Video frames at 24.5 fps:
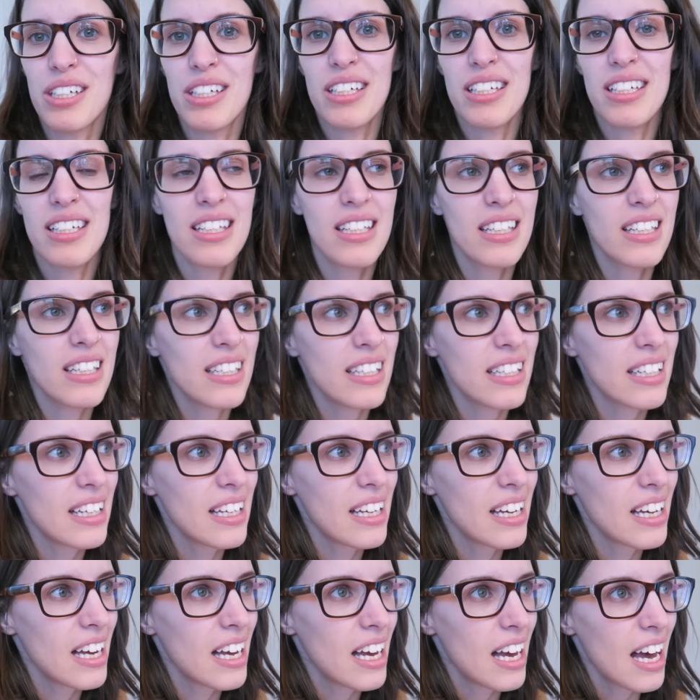good.
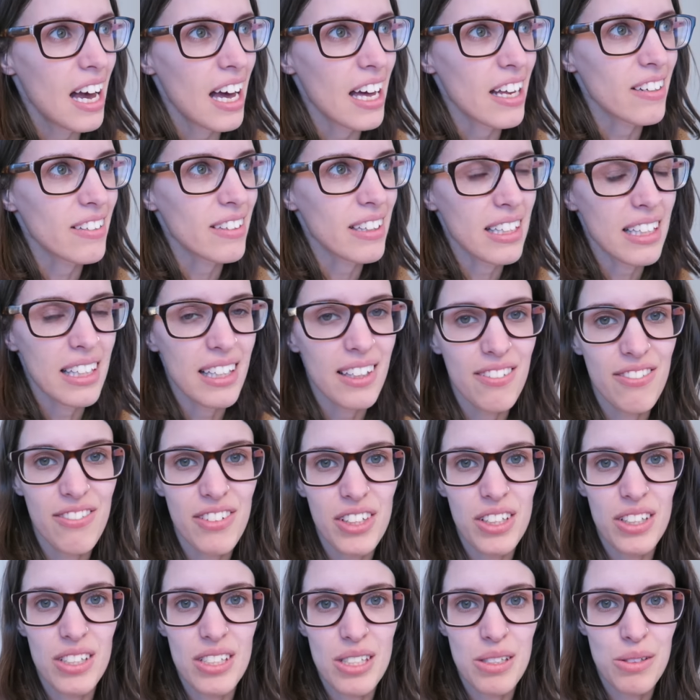I don't think he
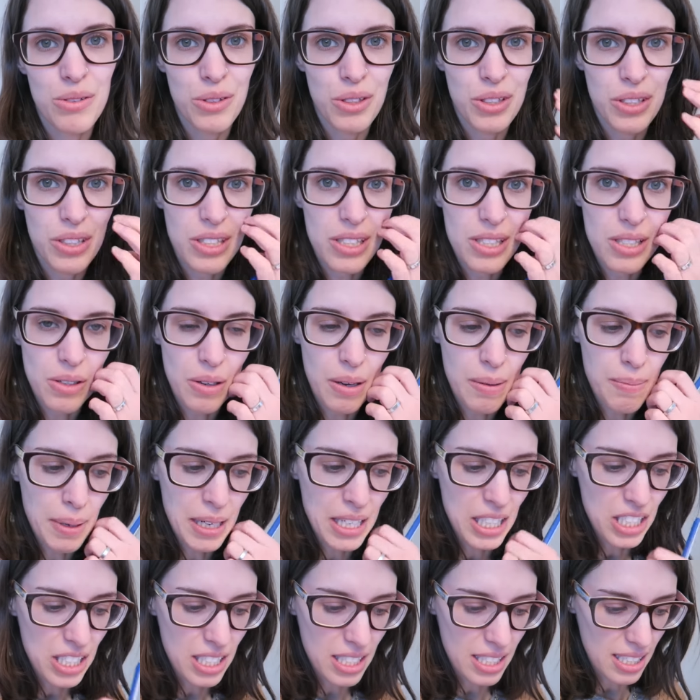feels so good, so I
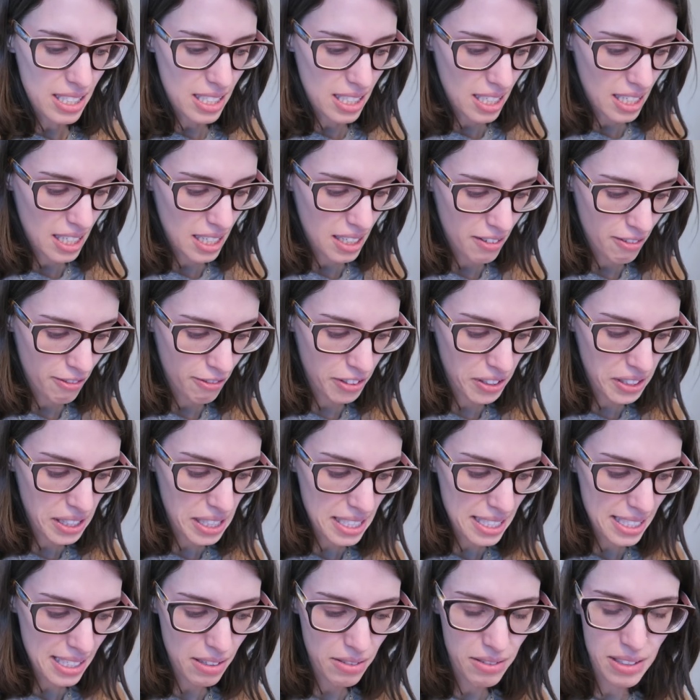might just fill
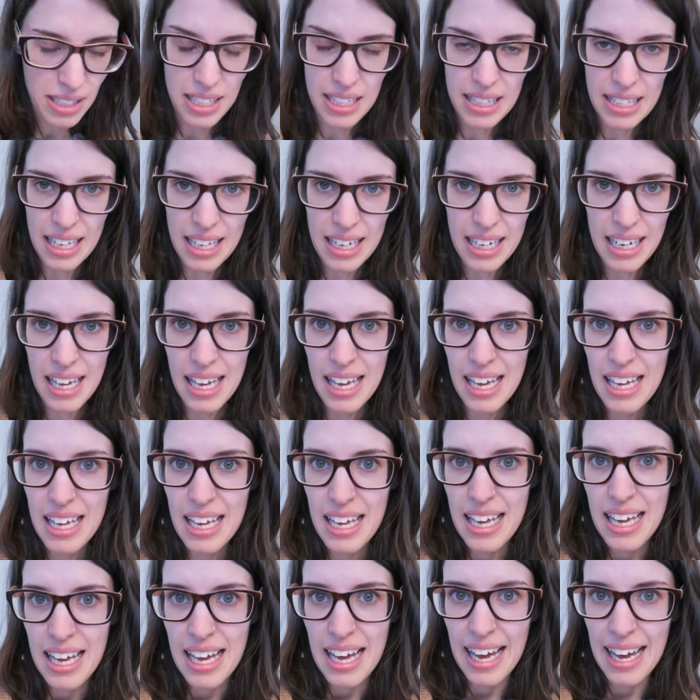this out and then
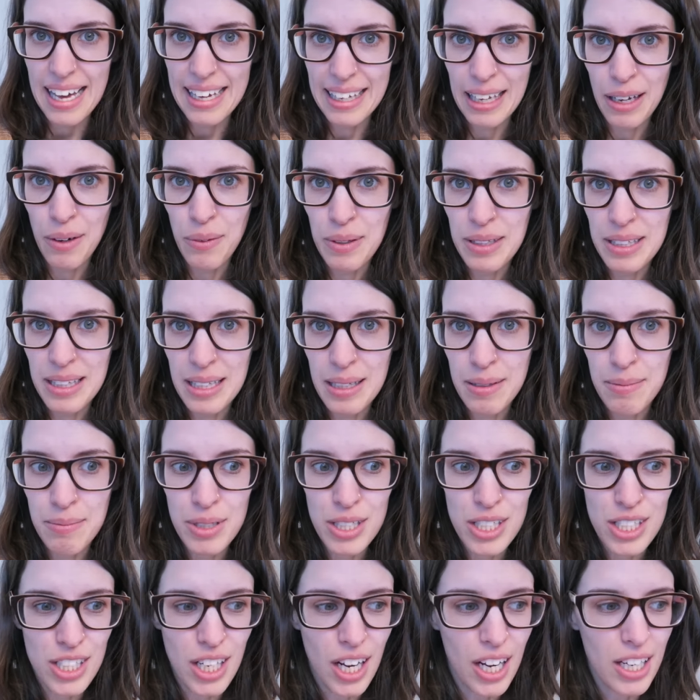hang out with him
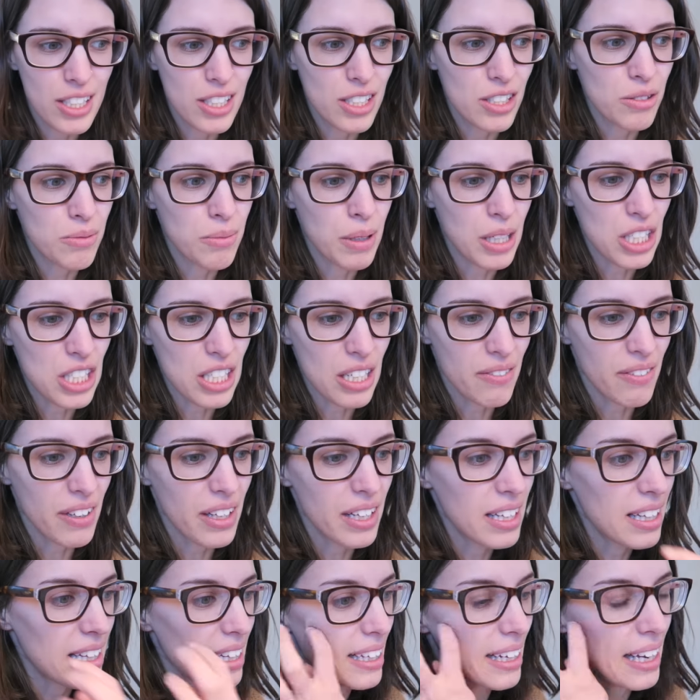and not do much of
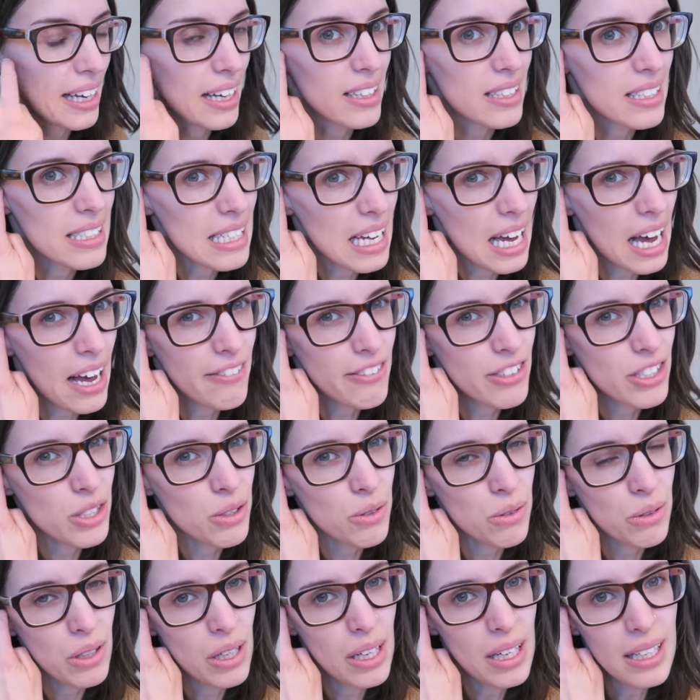anything else. I have to
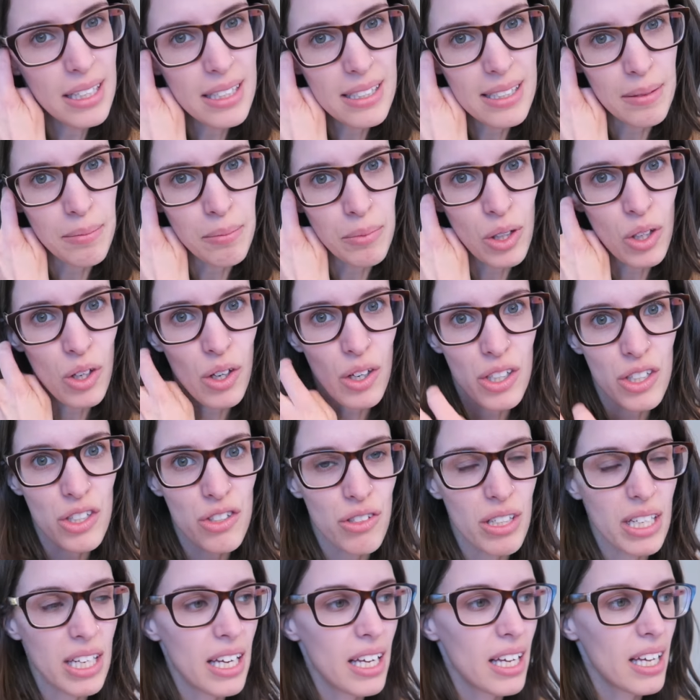do some
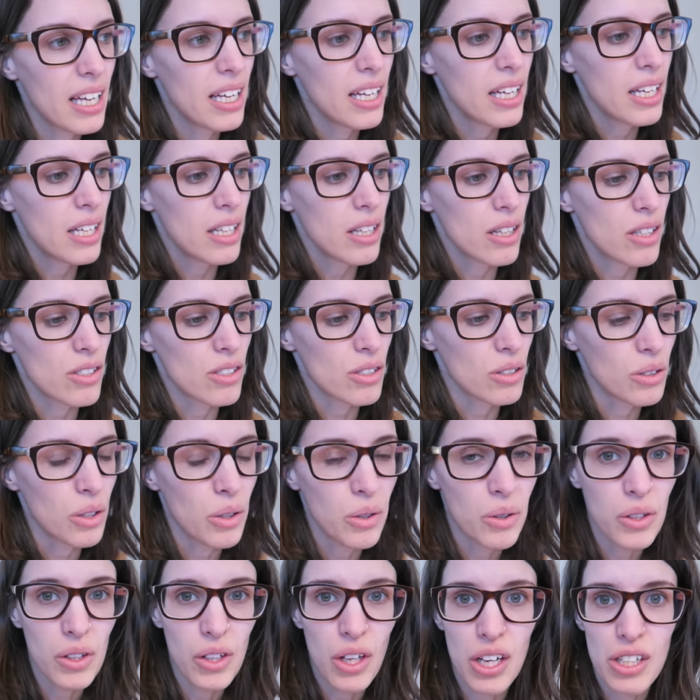laundry. There's a
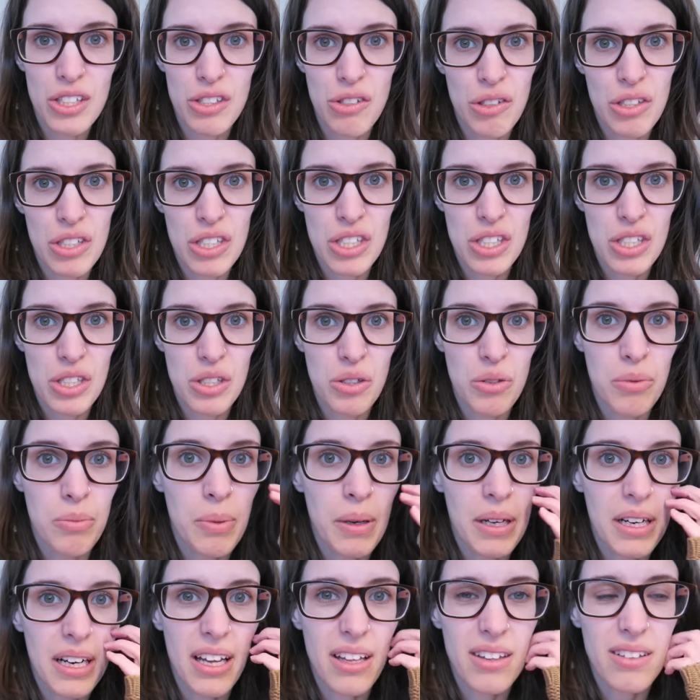load of laundry to do,
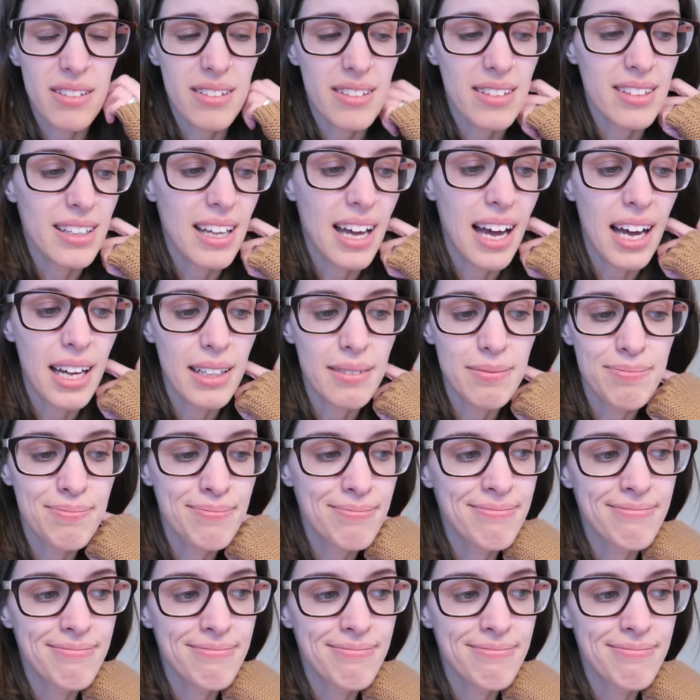but other than that,